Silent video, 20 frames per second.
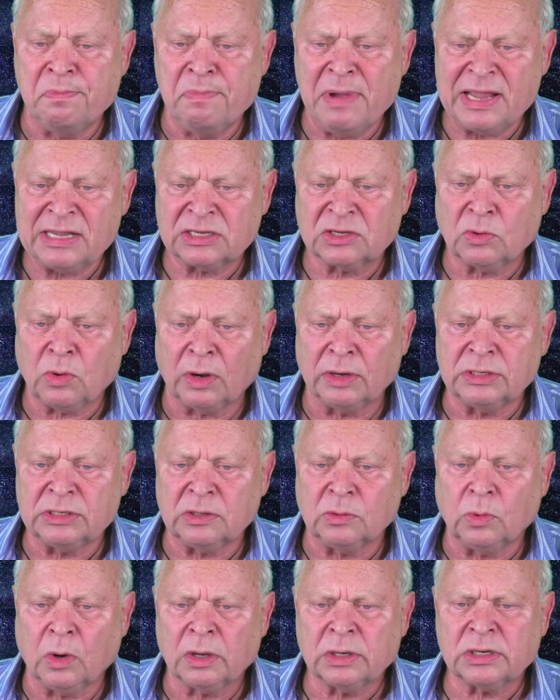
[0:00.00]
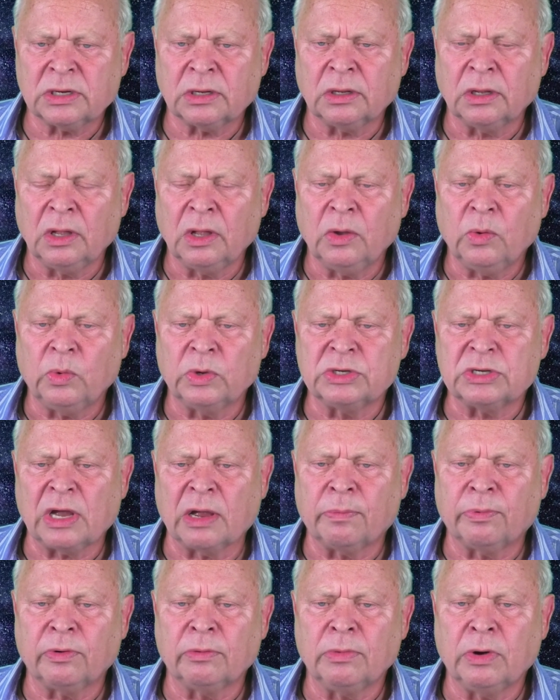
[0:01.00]
best quality water, which
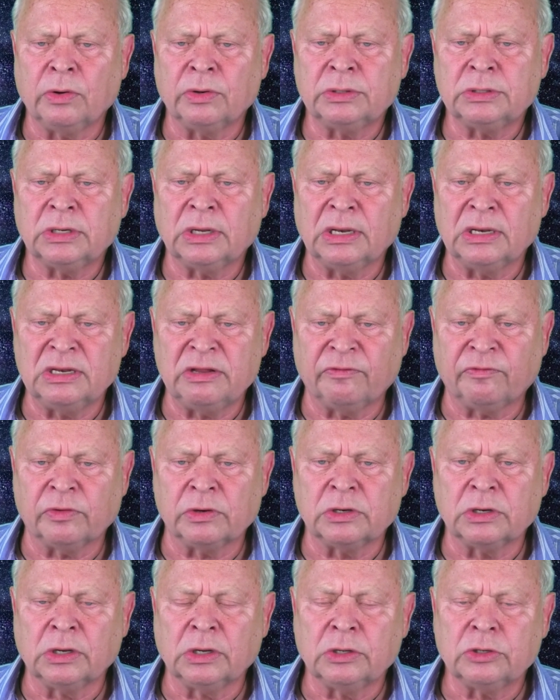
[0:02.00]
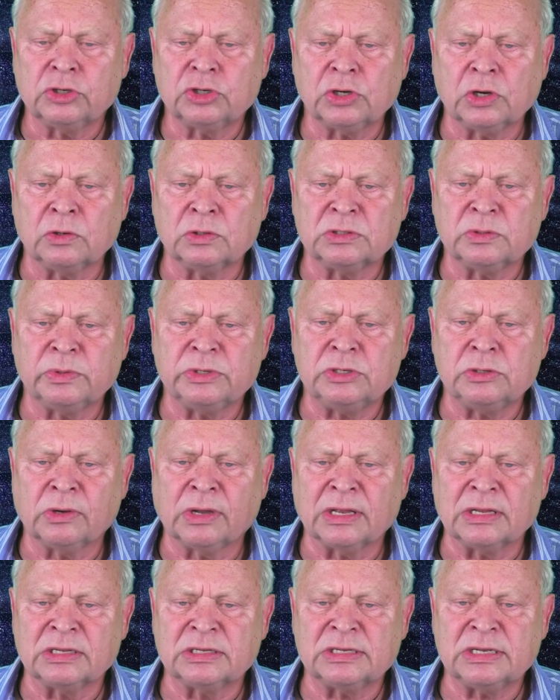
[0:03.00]
I promote in different shows which you
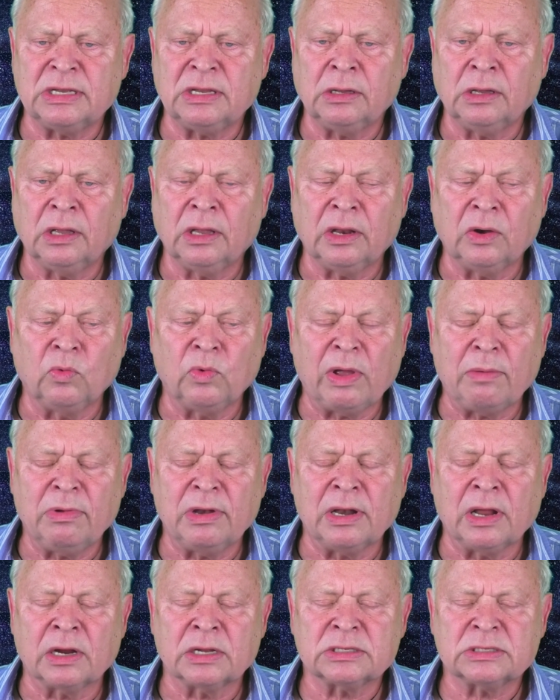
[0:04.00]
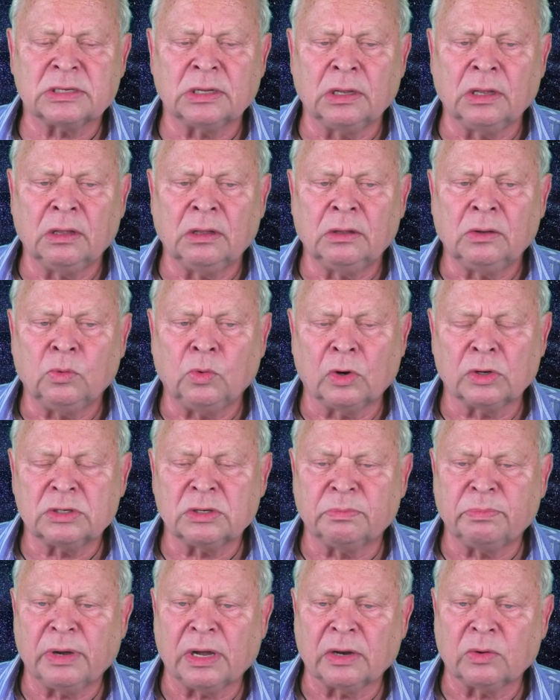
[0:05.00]
can see in webinars,
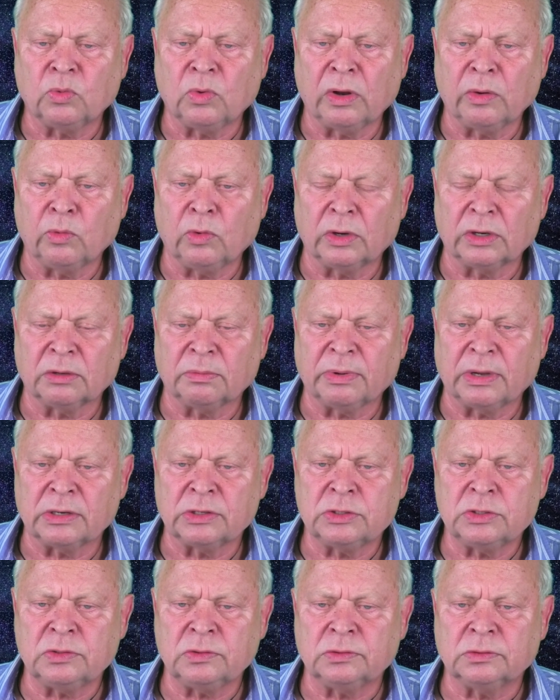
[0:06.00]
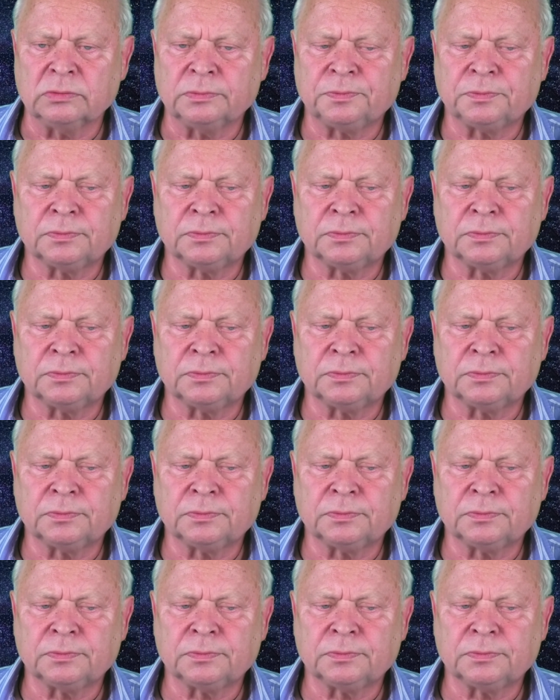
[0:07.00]
water part 1, water part 2.